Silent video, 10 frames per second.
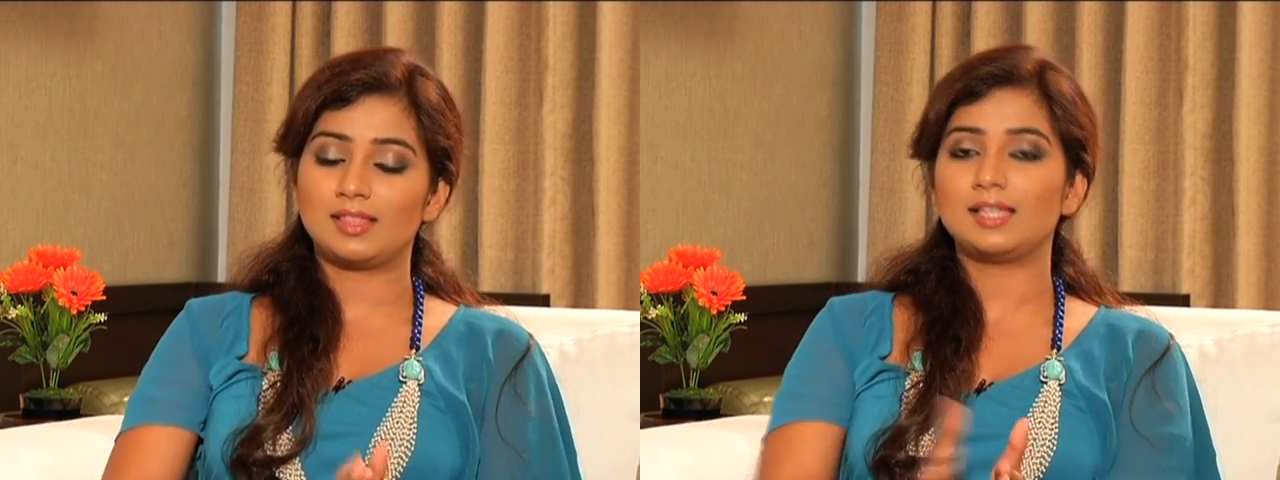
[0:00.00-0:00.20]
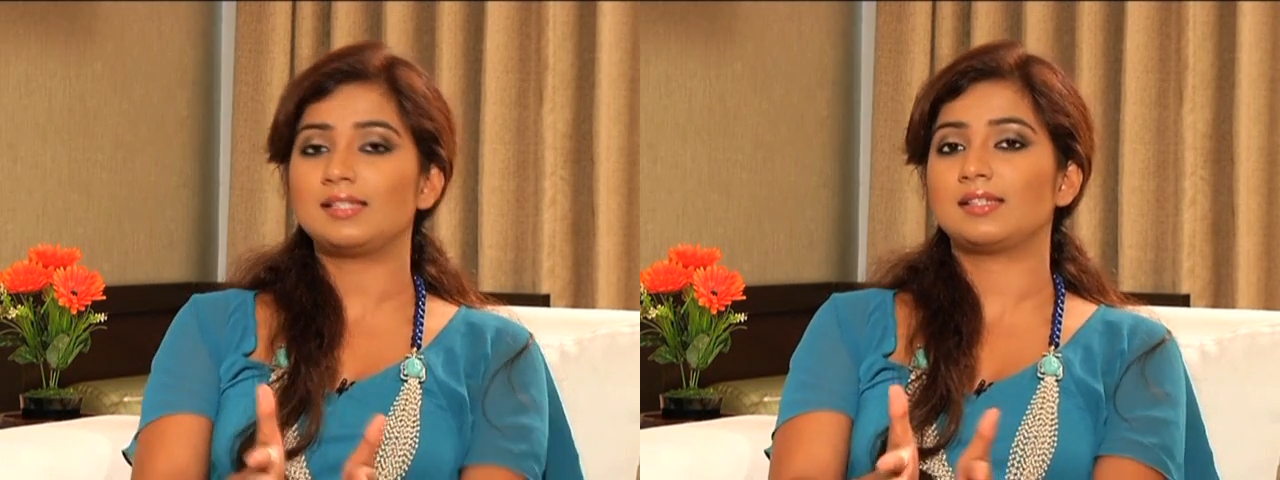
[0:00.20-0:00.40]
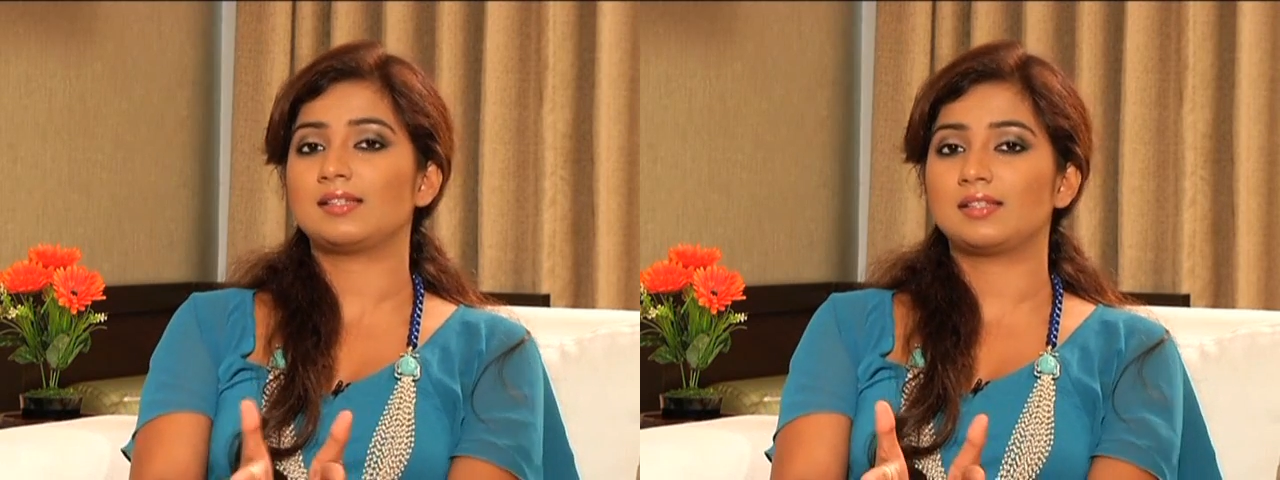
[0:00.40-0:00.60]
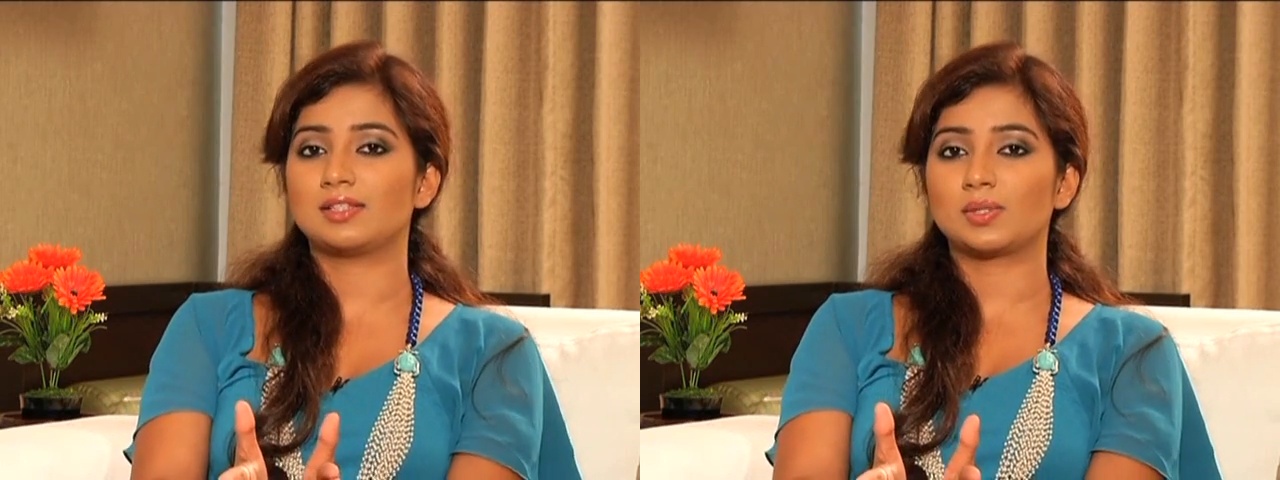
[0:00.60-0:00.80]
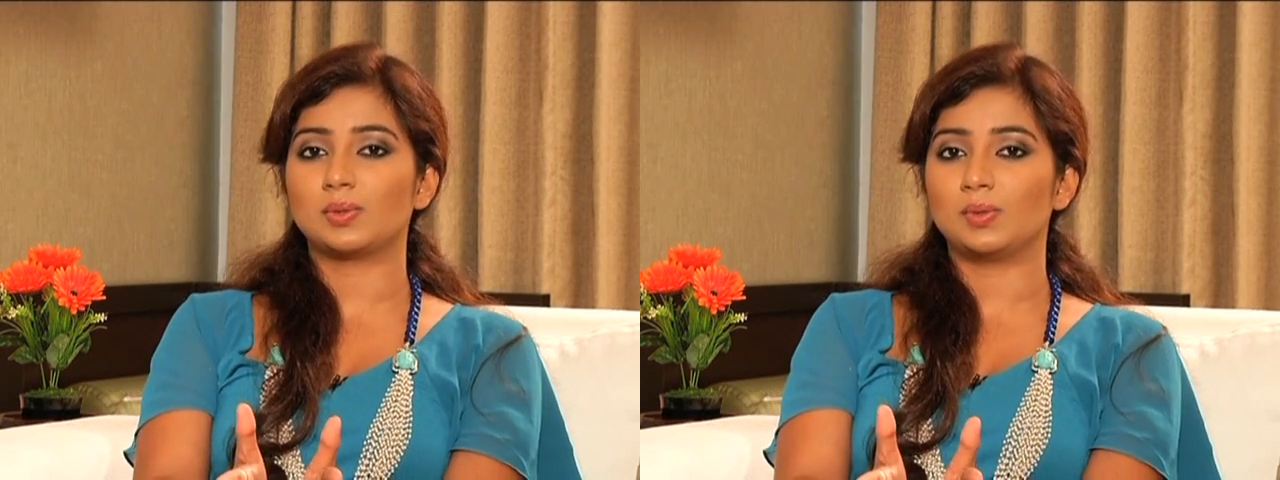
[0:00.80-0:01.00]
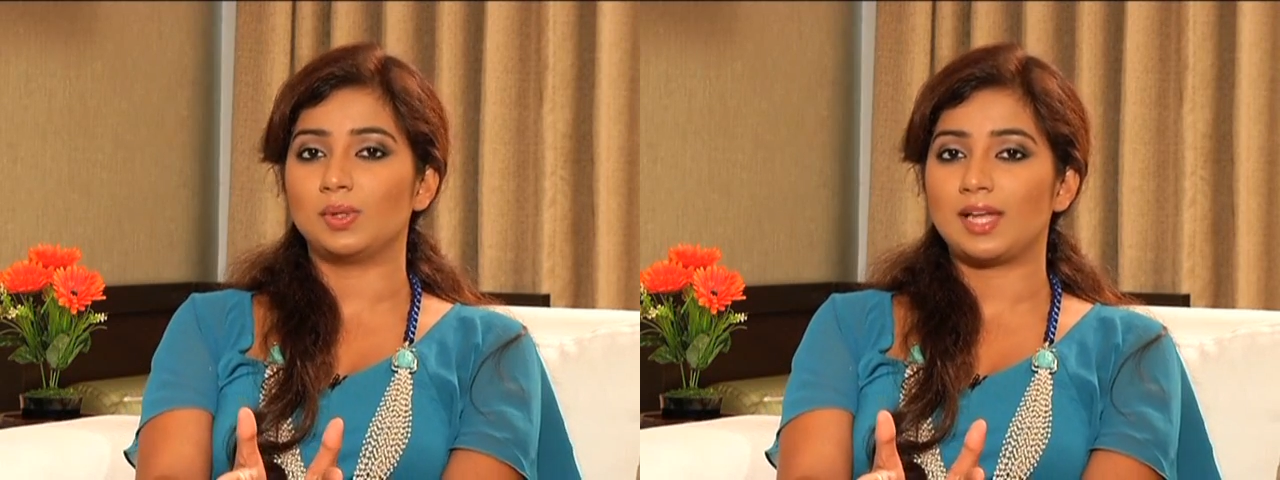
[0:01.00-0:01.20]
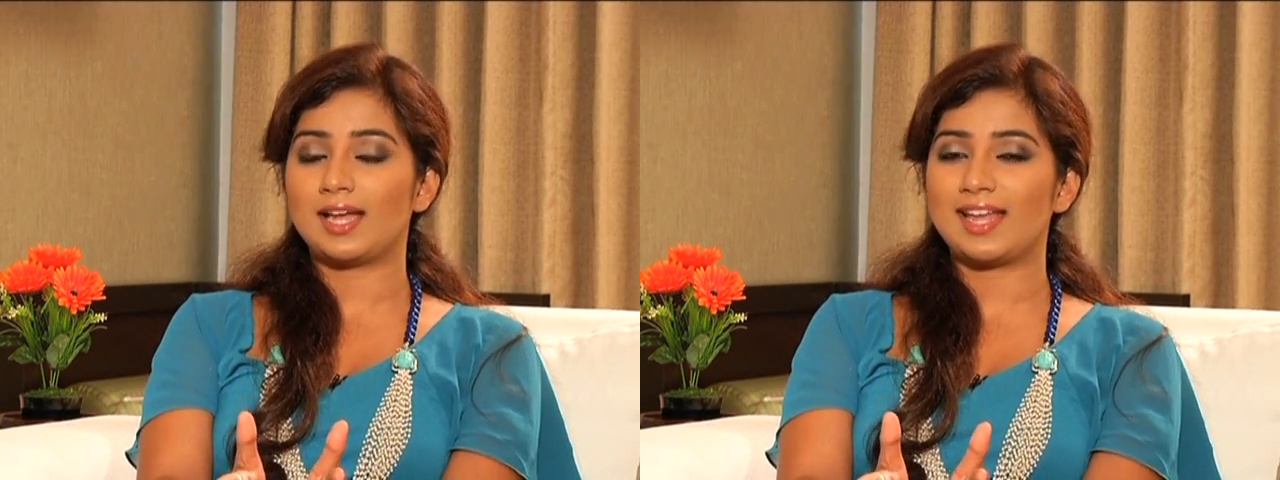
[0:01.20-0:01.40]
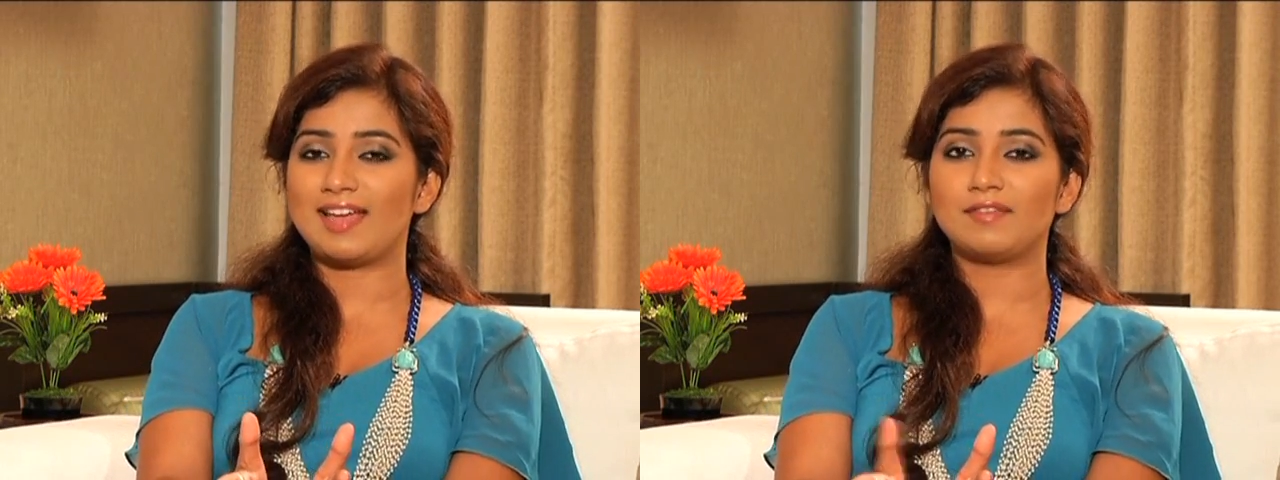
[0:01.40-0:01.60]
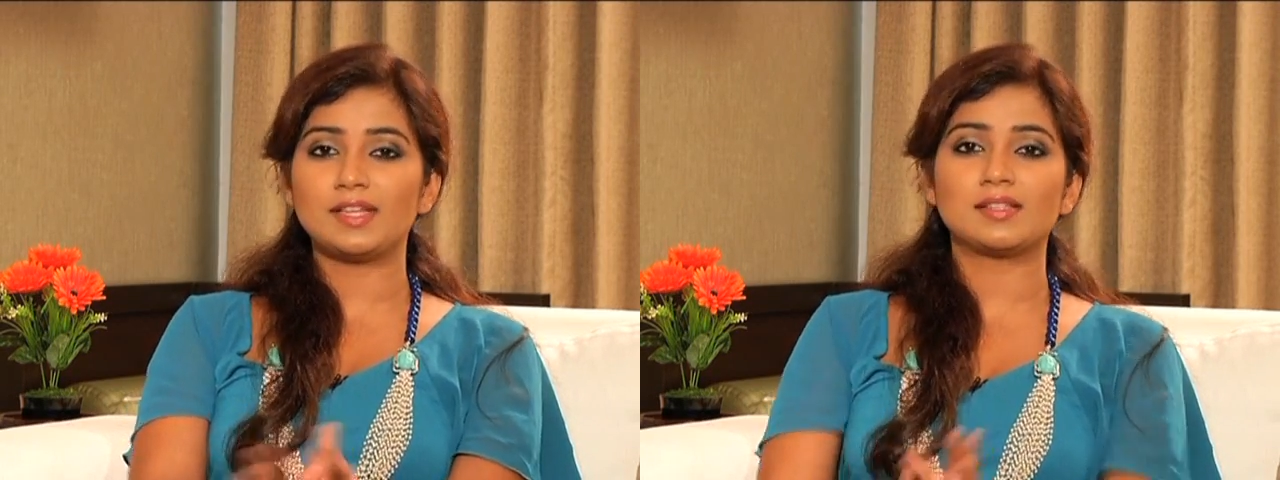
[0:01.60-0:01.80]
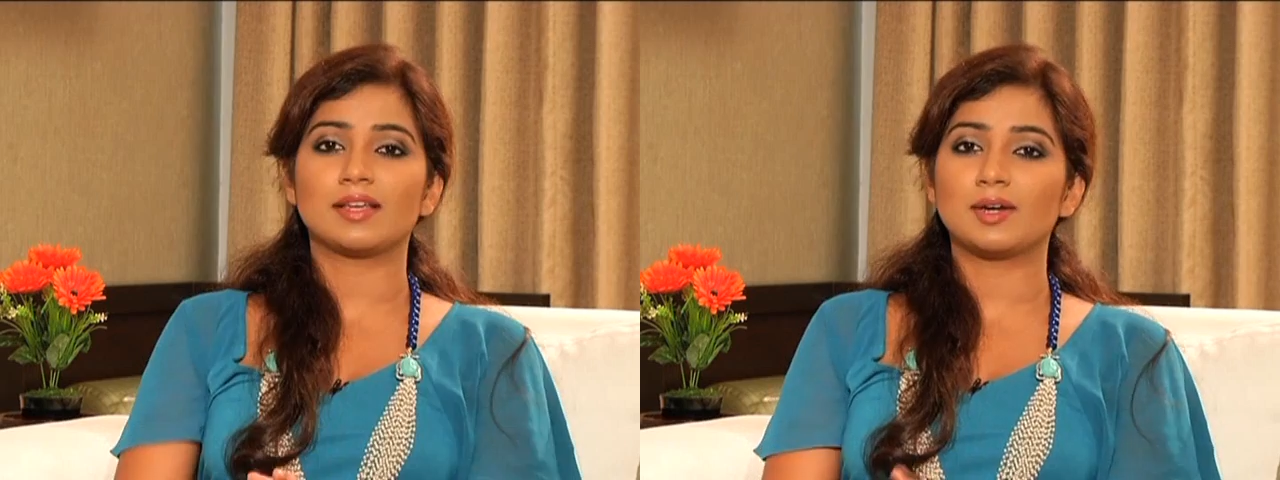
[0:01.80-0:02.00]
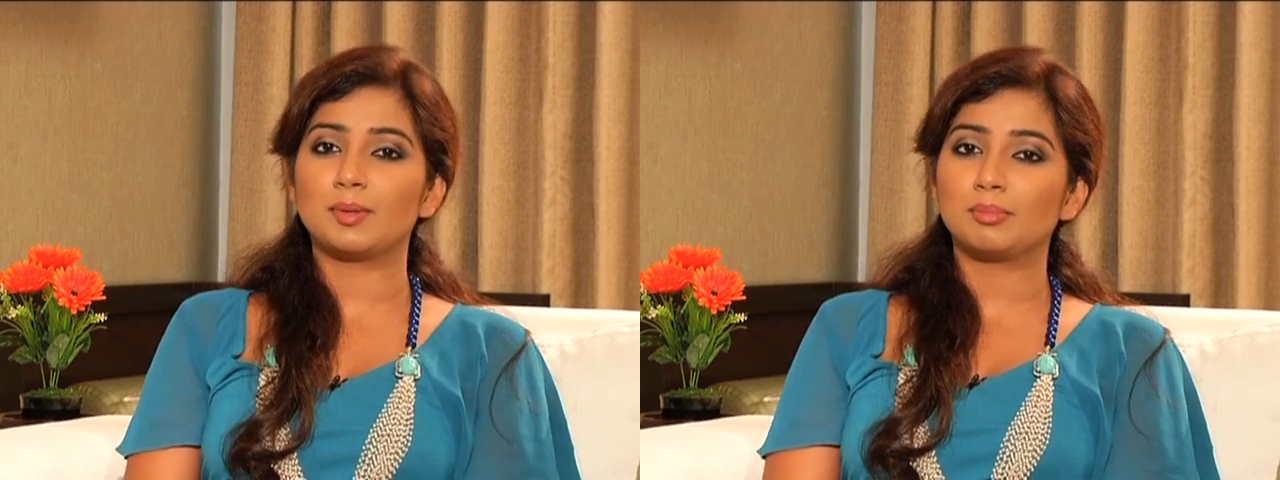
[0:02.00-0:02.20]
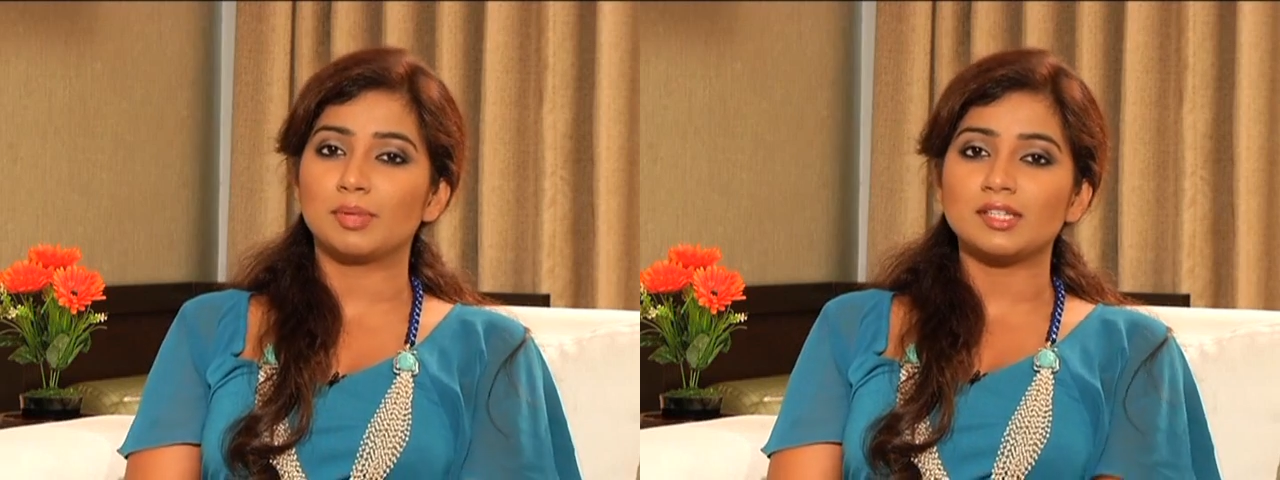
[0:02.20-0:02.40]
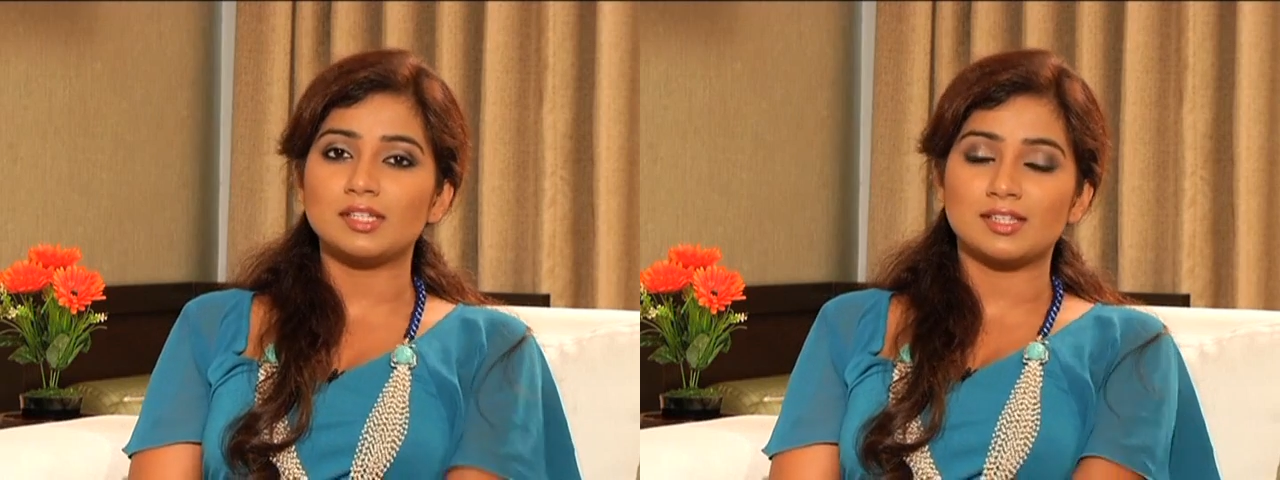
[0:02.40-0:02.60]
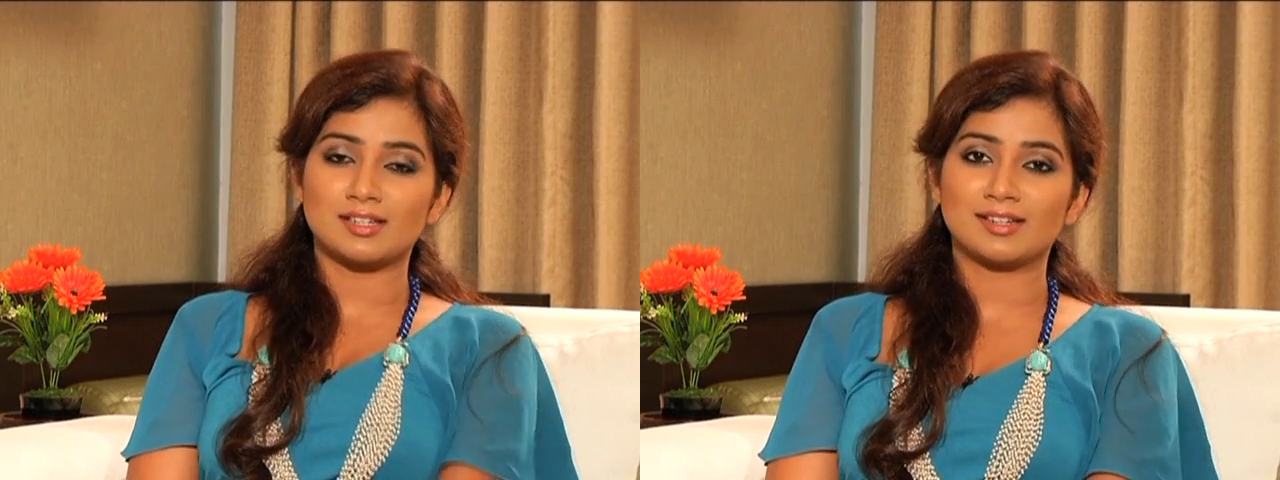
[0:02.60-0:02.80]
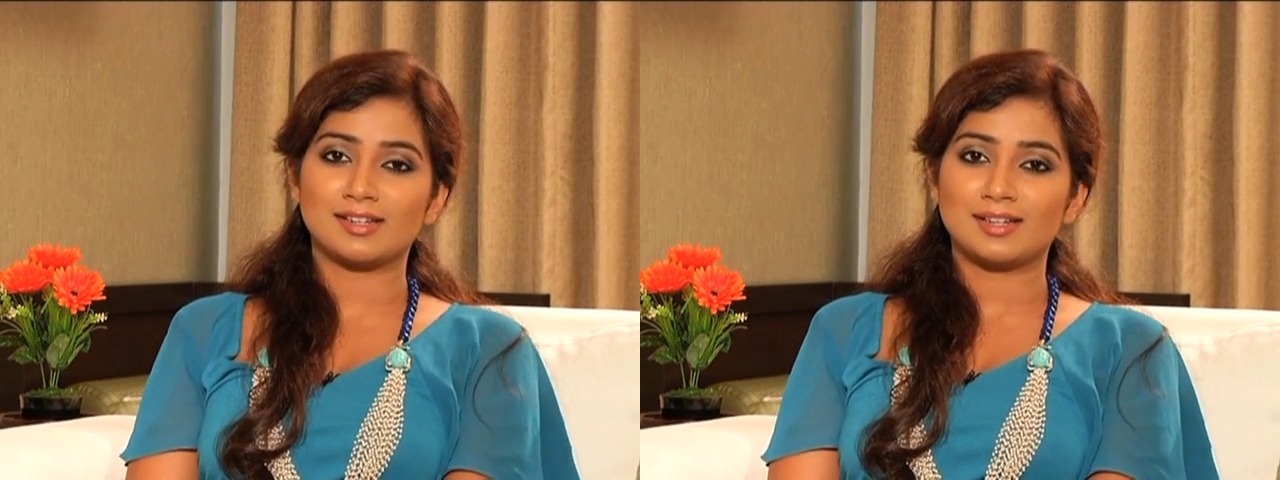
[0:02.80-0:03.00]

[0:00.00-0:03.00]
this is the school, and every singer must